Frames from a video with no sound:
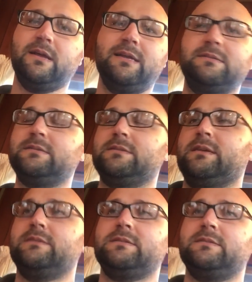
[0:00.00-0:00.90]

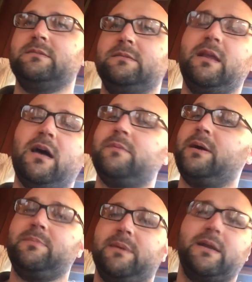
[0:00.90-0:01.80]
It's not
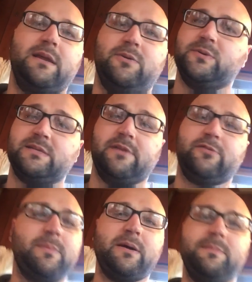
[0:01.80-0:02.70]
about money. It was never
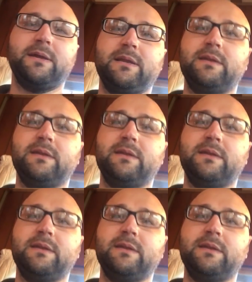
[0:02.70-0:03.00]
about money.